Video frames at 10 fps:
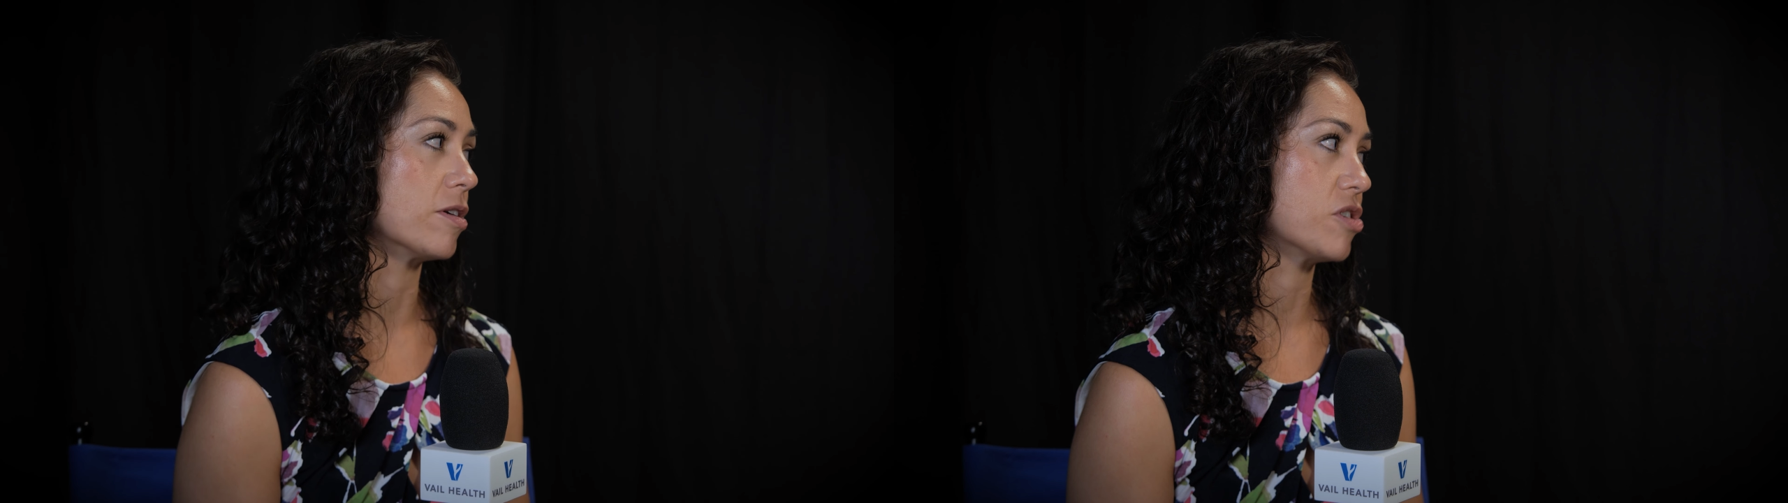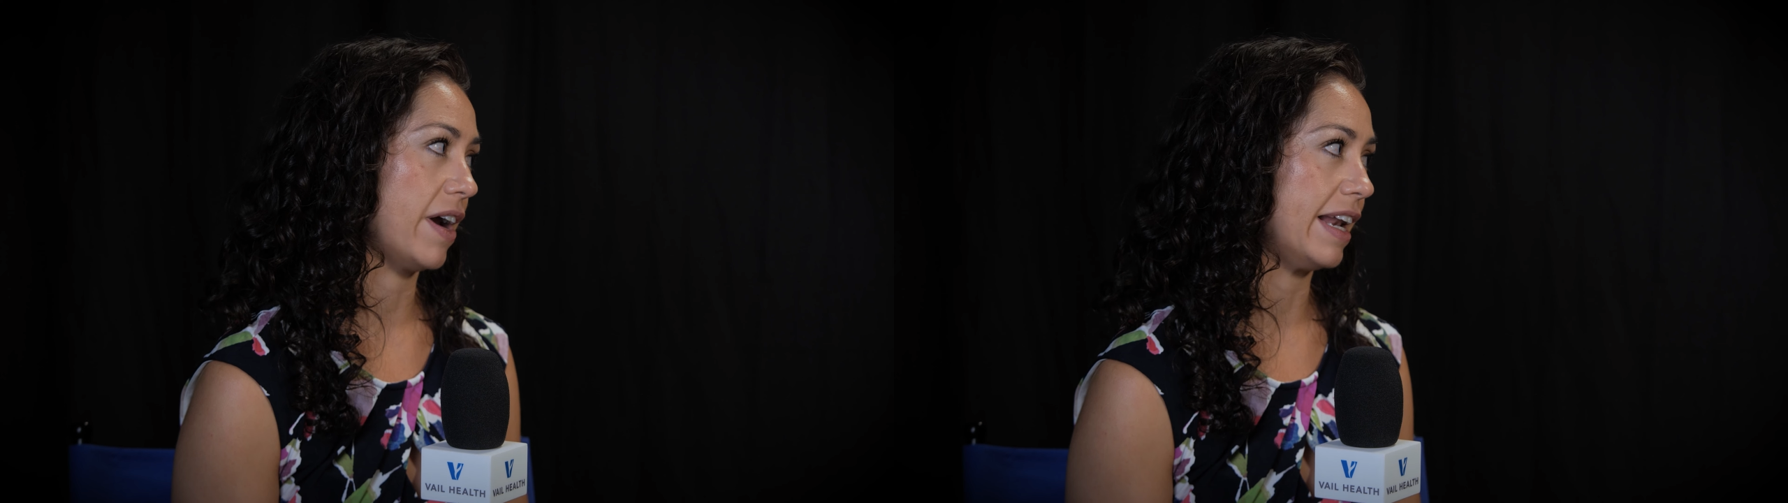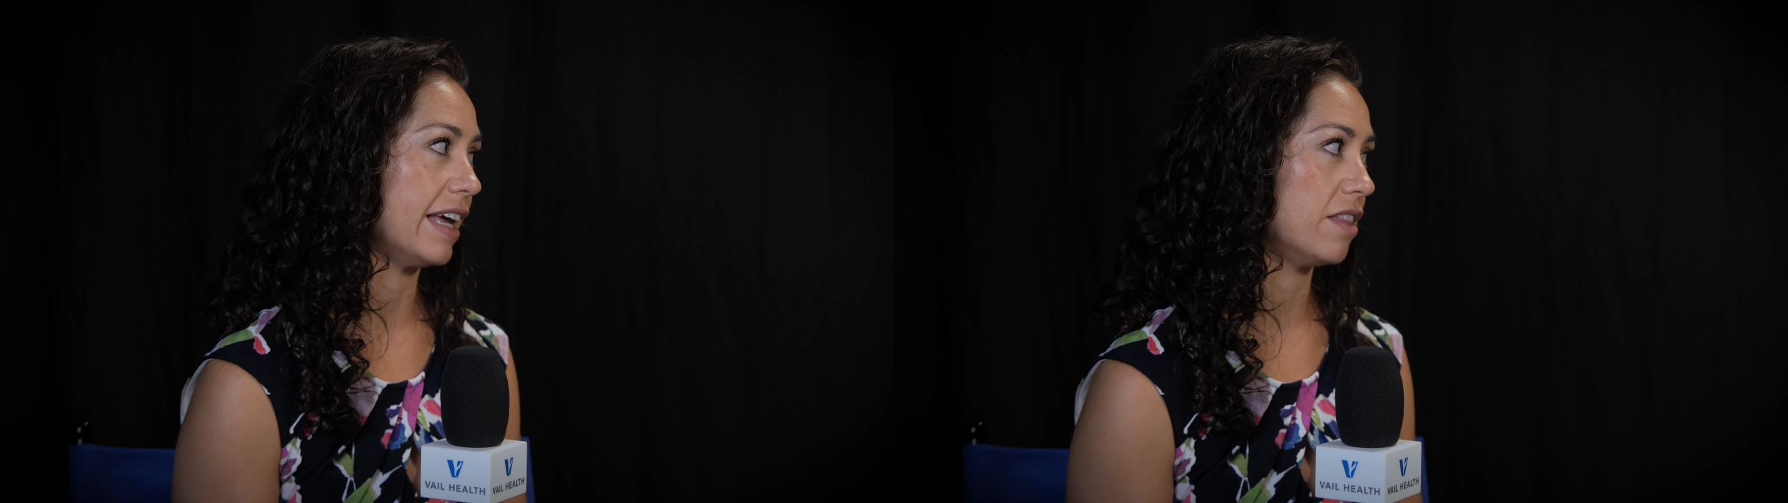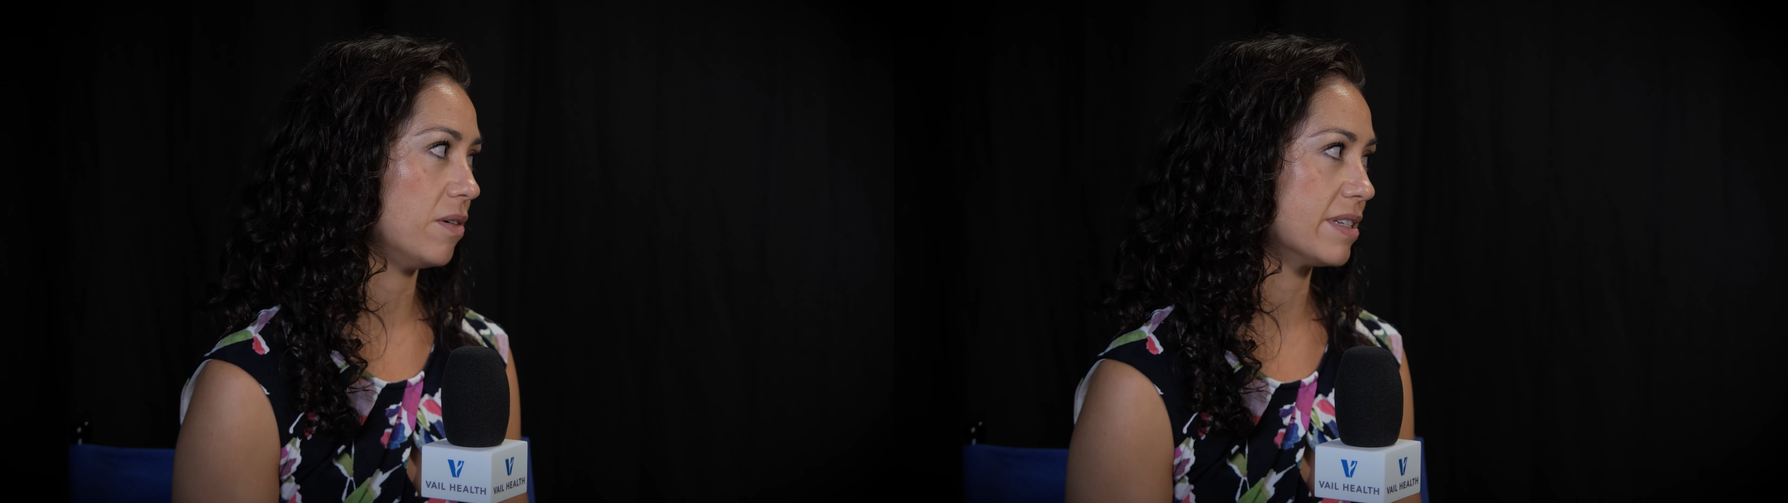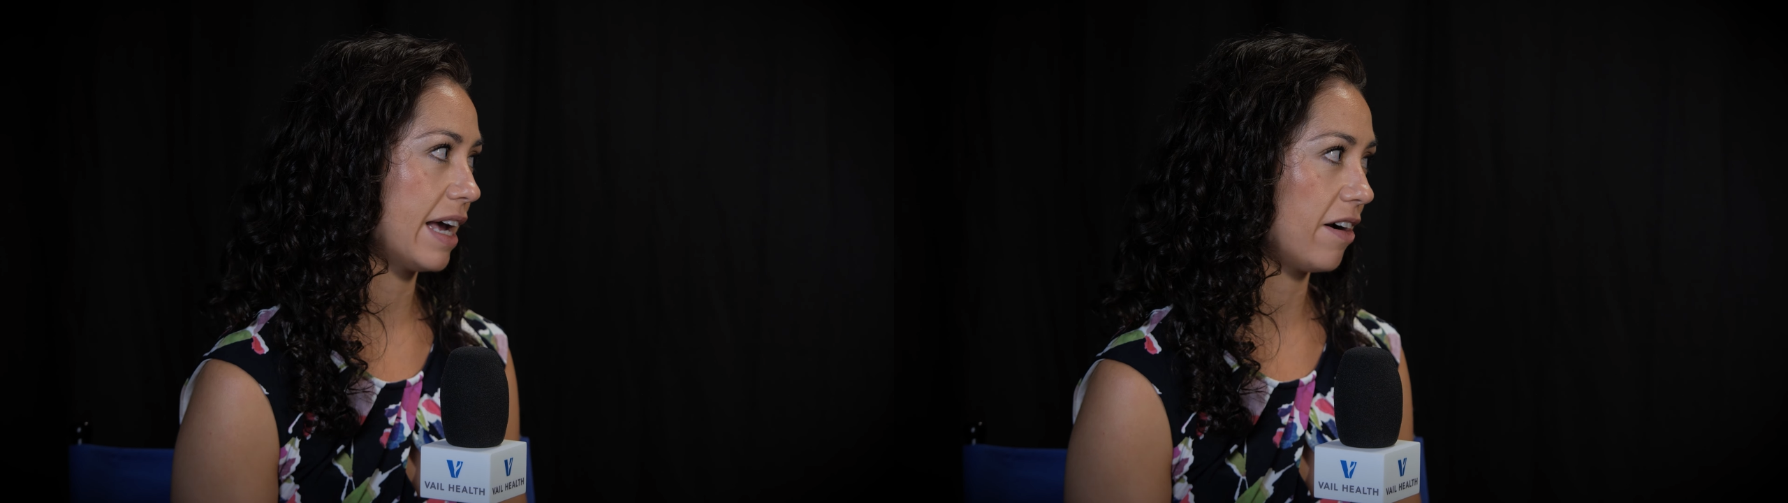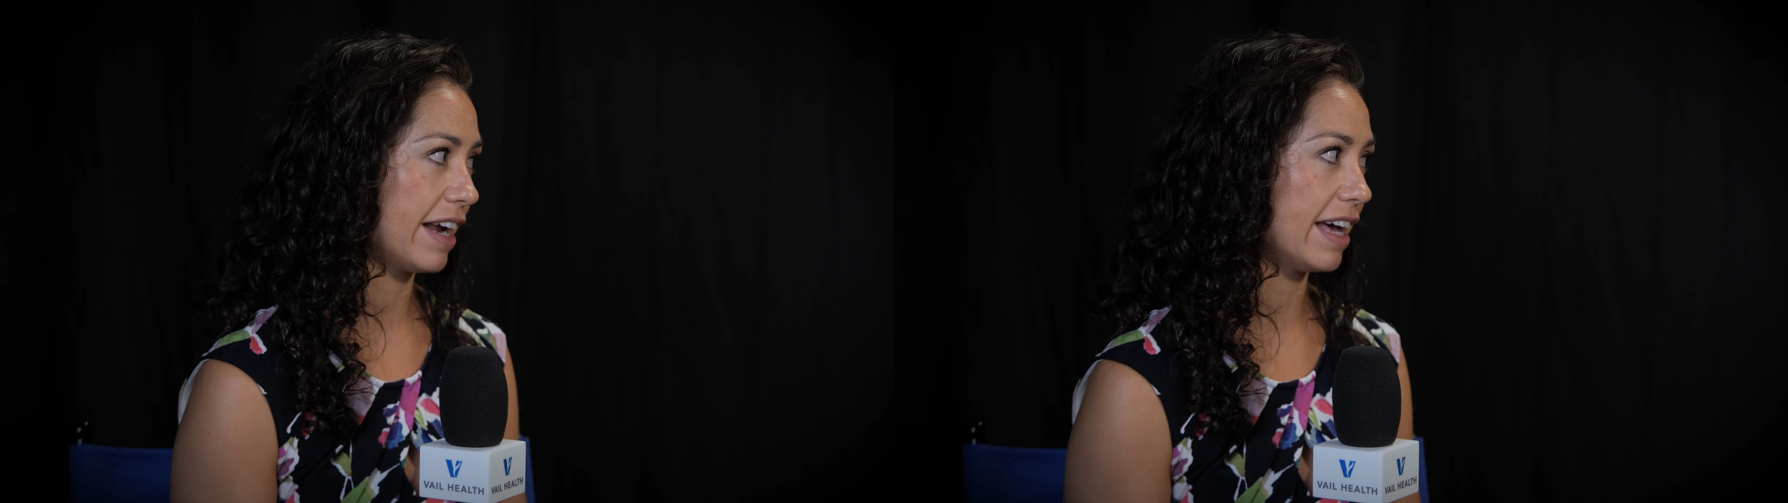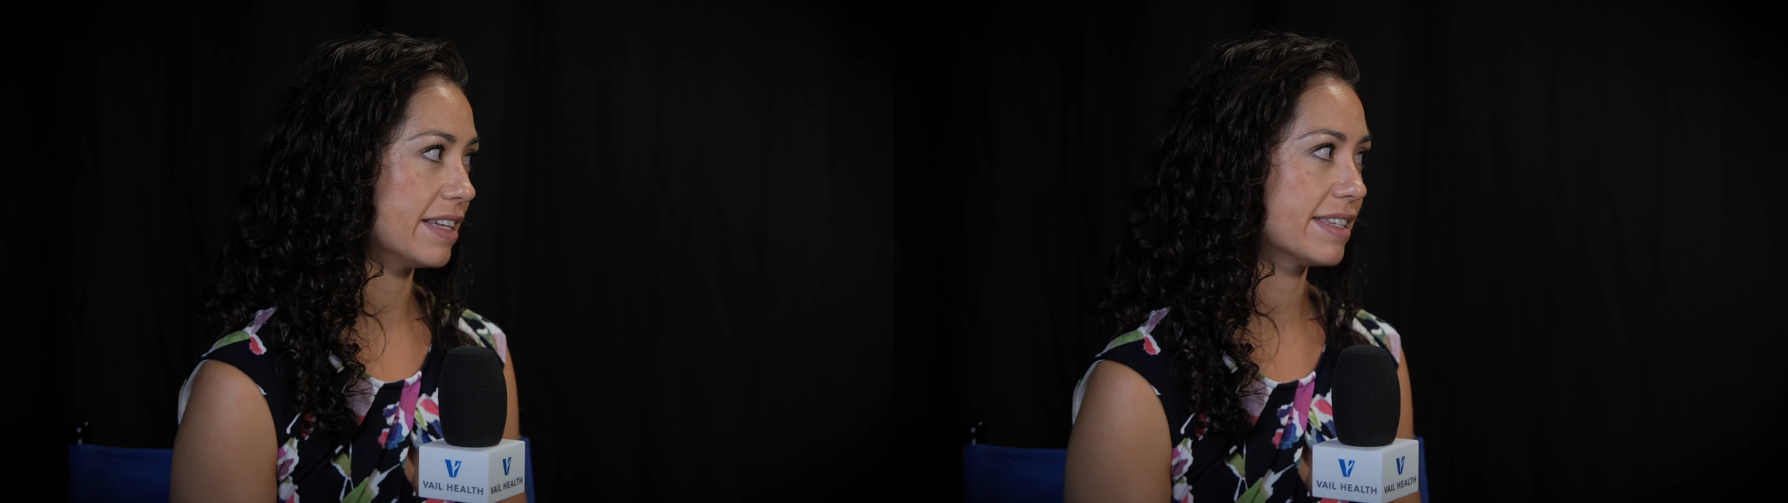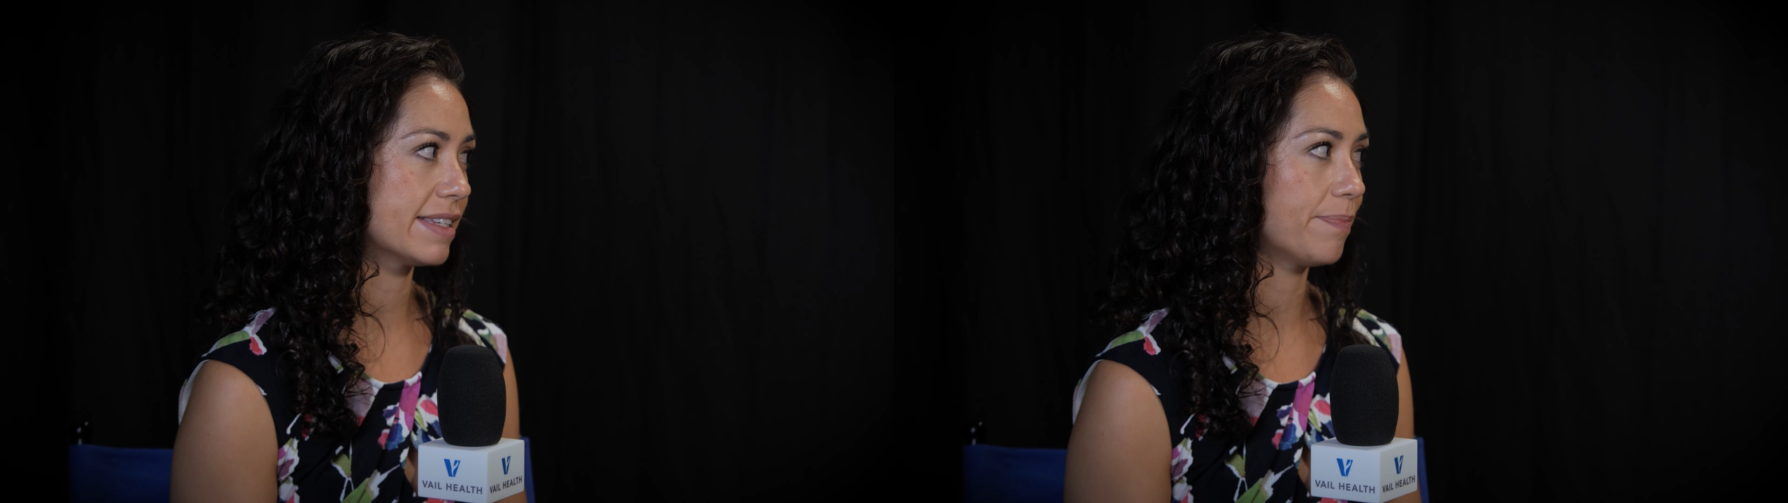training in those
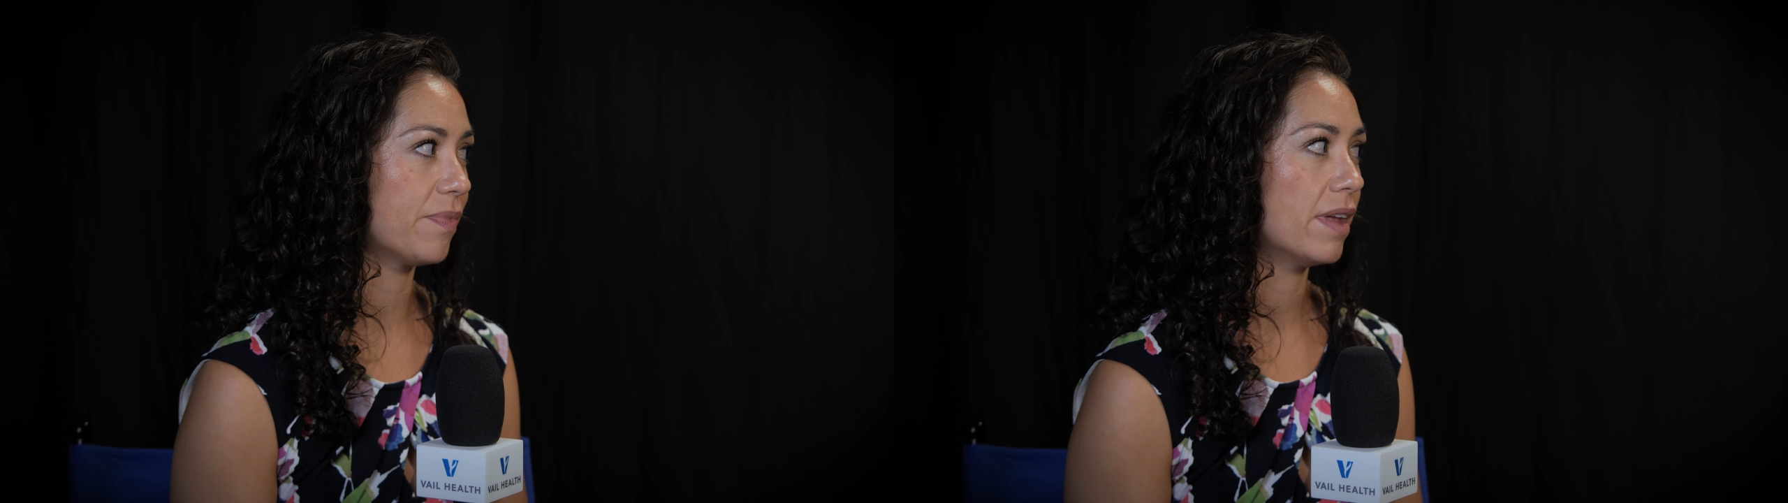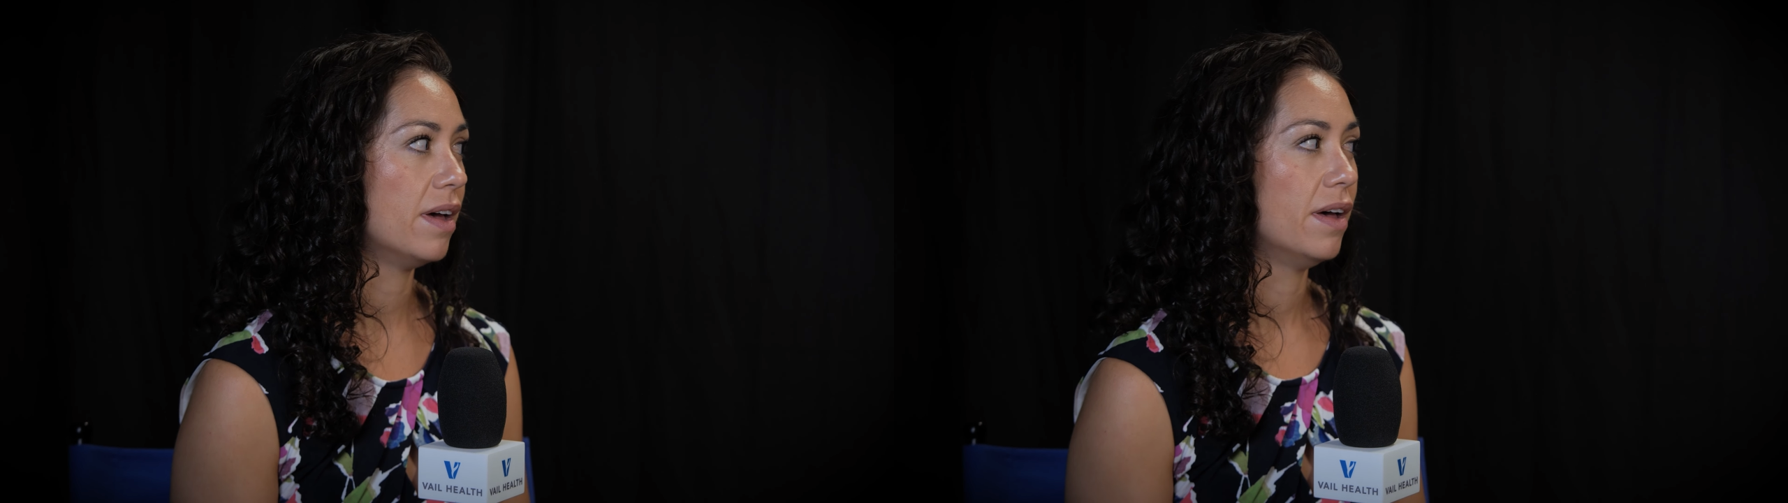areas.